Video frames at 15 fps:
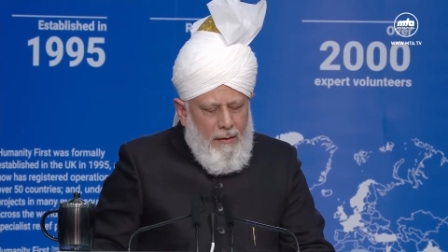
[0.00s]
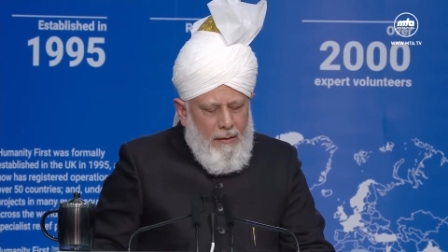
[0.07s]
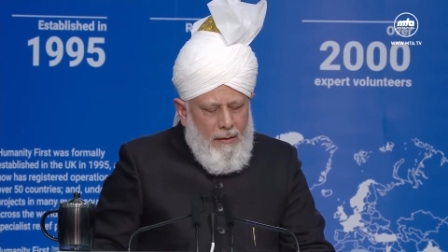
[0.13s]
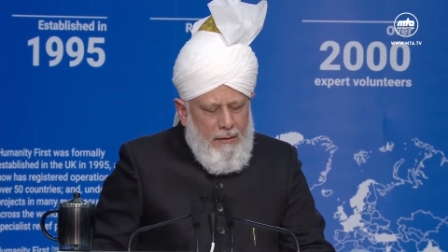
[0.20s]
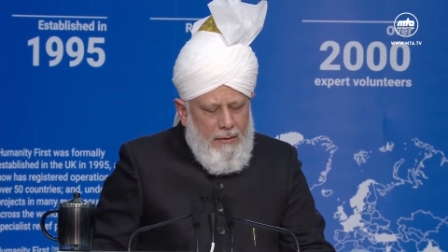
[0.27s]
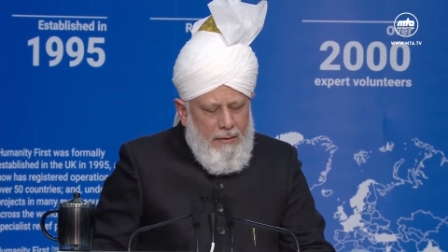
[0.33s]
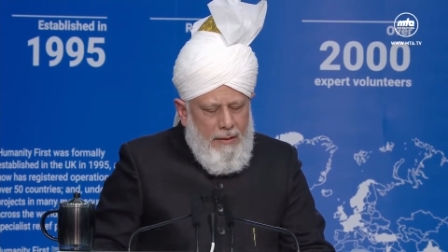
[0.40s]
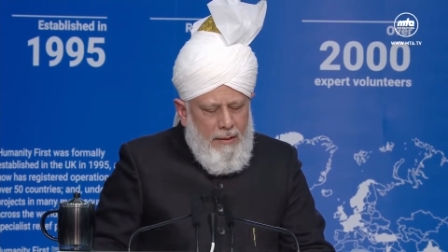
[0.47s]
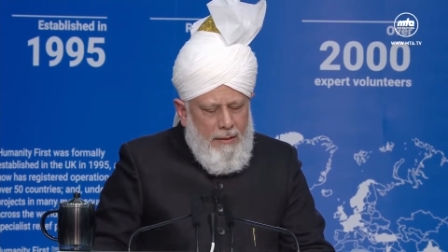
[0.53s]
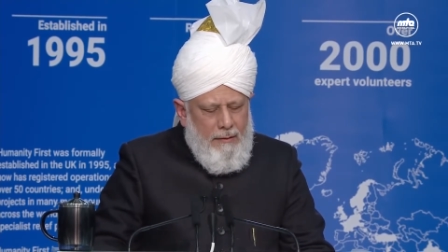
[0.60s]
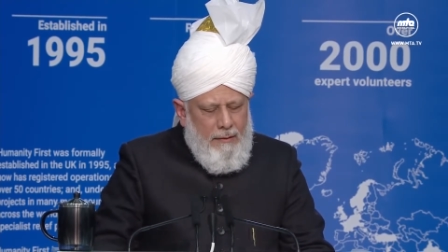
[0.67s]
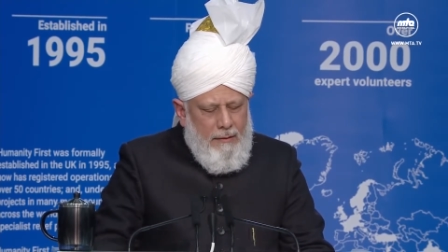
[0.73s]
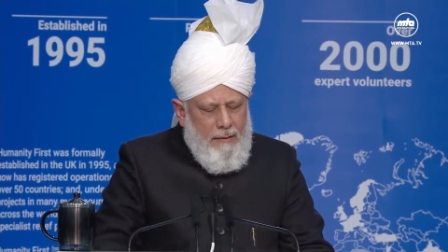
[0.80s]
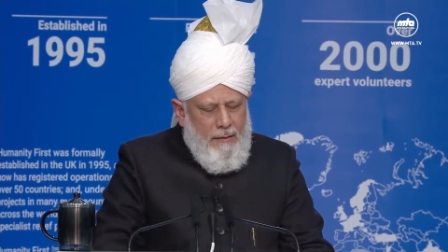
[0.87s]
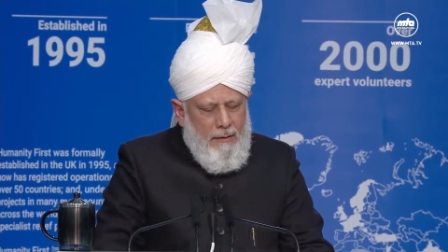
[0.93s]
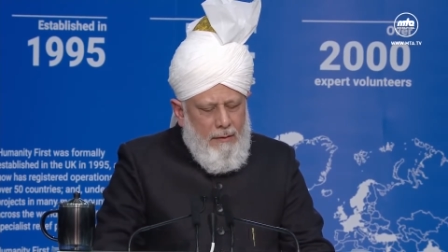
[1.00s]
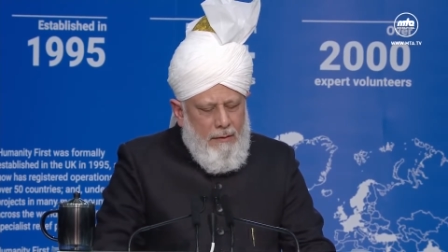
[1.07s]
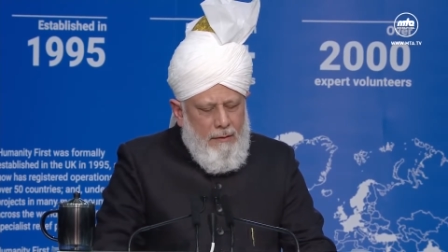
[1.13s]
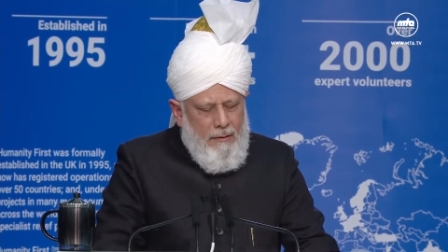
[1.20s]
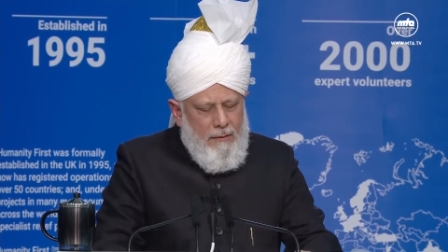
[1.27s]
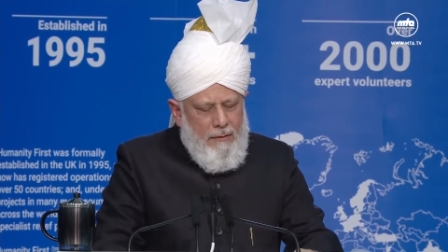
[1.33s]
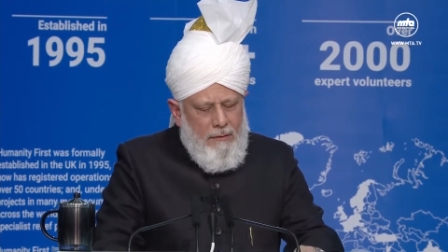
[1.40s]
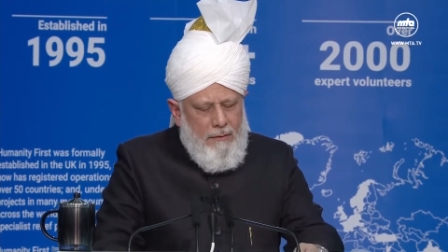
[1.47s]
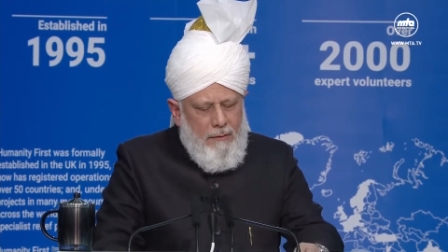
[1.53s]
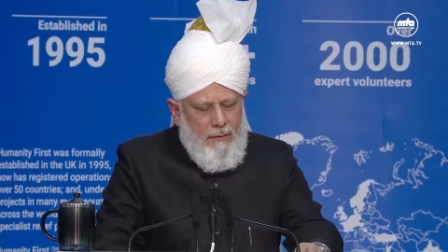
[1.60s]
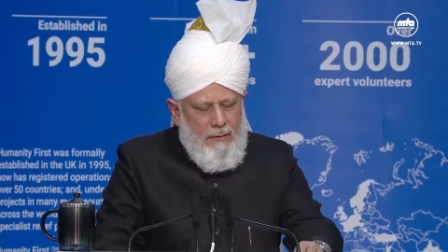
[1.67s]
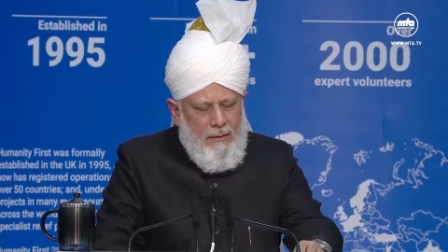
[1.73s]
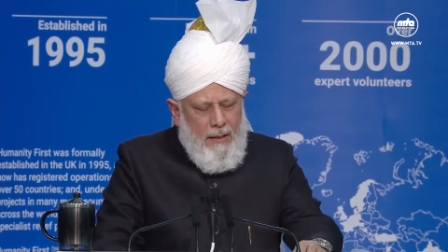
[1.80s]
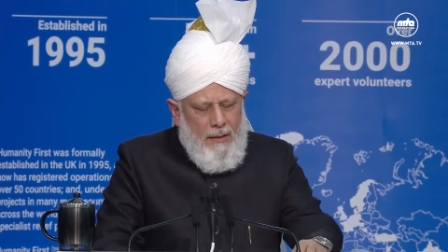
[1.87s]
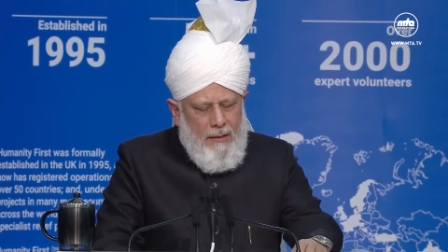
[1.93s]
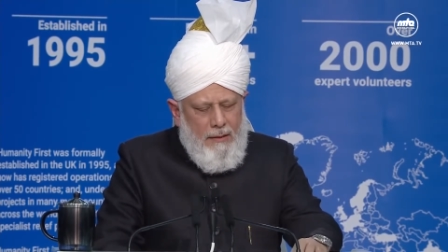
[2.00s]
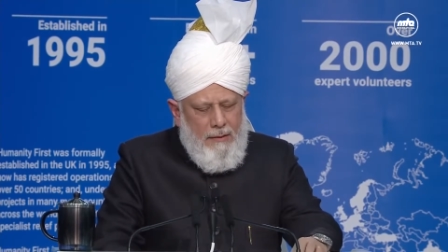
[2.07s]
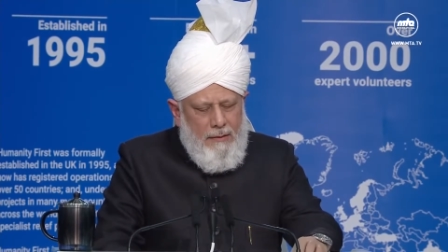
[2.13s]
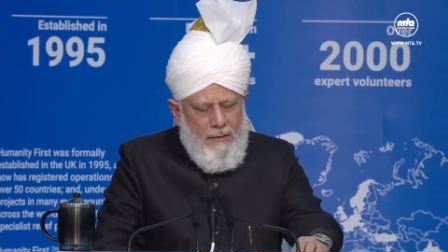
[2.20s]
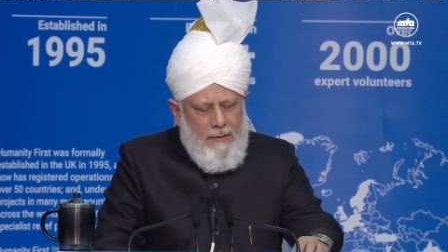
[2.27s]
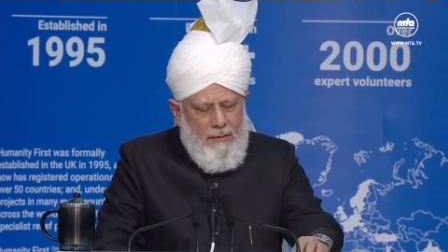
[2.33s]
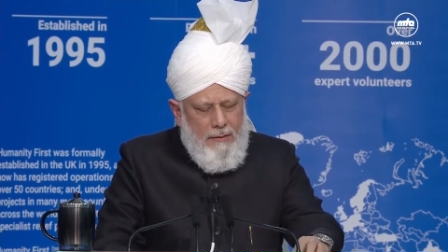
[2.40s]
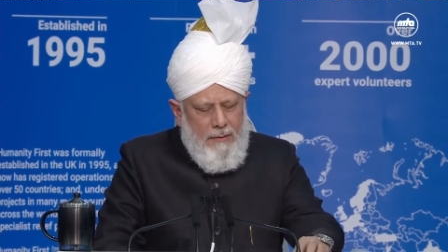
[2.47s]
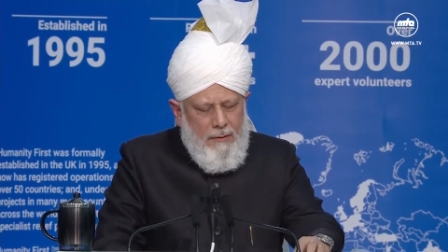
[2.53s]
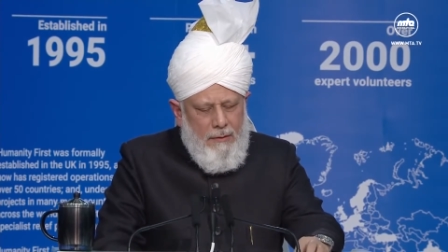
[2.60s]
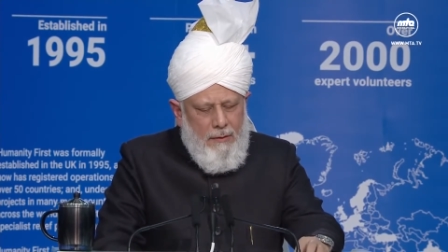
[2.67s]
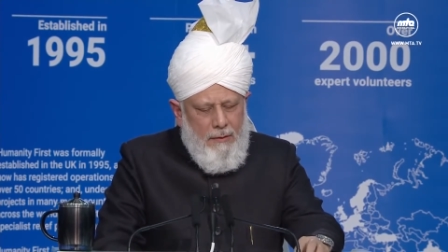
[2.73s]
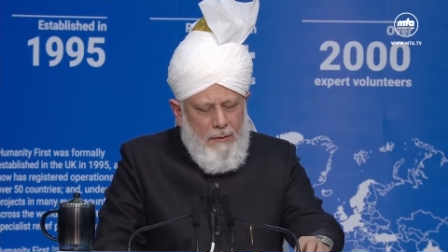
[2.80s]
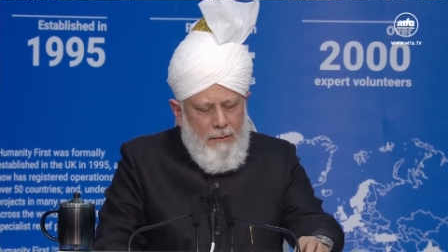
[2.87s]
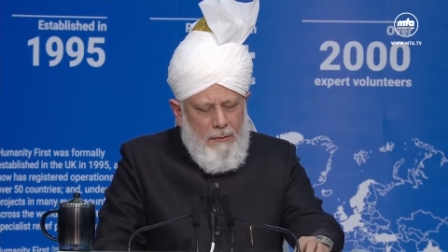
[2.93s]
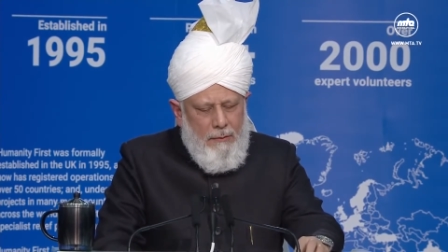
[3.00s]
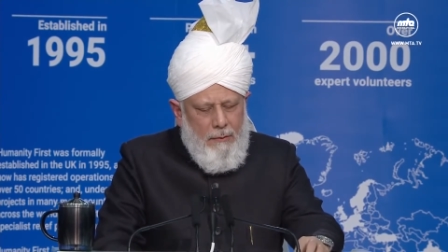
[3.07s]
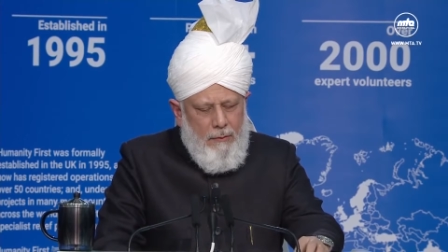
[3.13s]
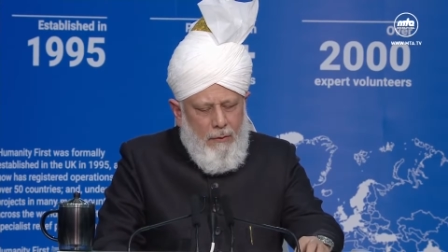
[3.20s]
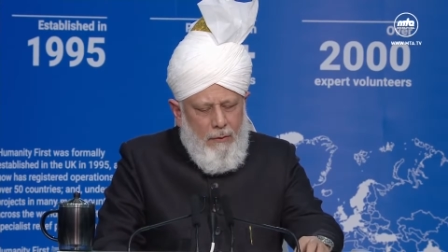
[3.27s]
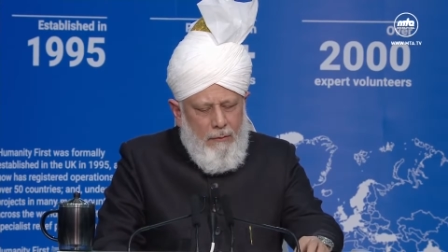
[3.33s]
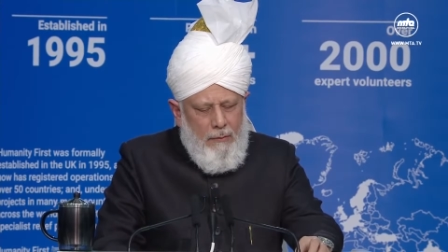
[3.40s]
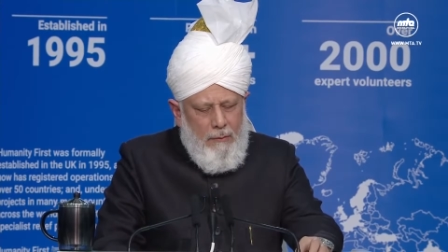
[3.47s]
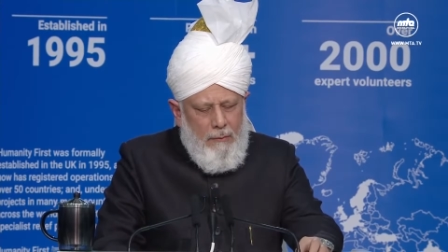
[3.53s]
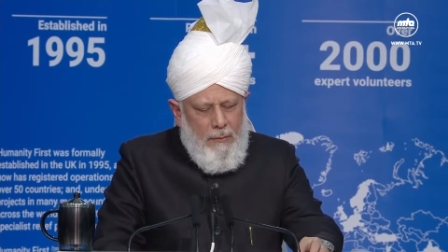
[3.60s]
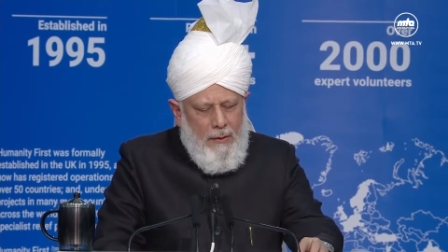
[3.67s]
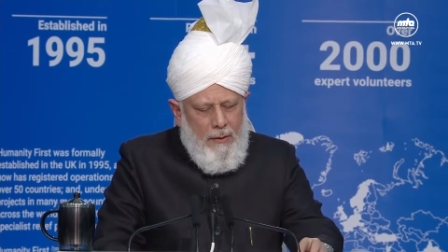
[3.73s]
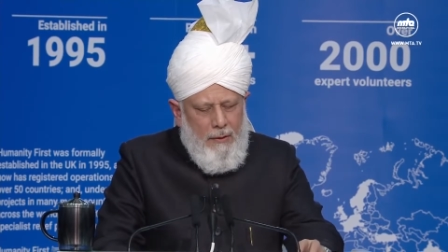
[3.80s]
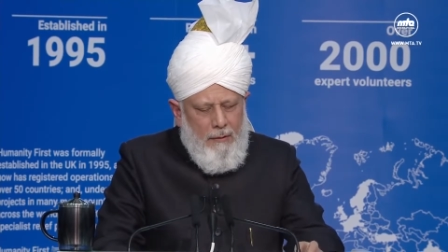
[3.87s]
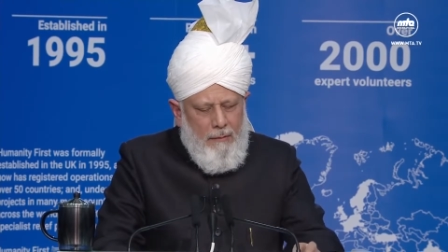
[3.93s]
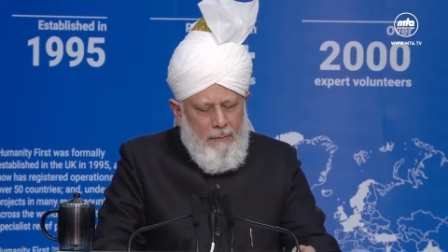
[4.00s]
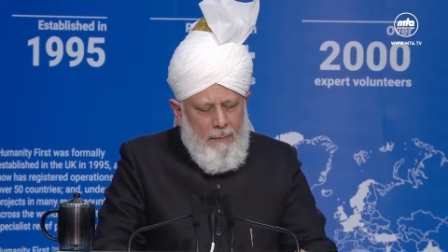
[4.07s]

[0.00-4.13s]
Instead, your targets should always be